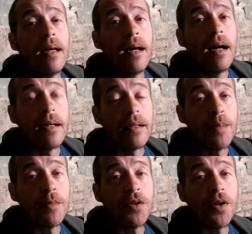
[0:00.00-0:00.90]
I come
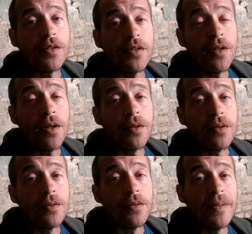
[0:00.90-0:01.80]
across an
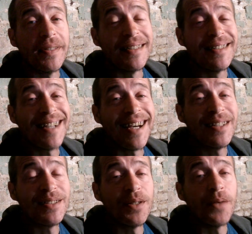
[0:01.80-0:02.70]
article, and the
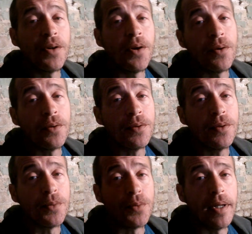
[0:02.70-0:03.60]
title of the
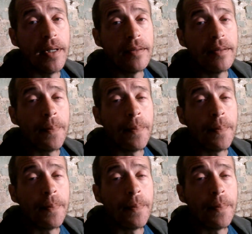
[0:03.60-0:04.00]
article read,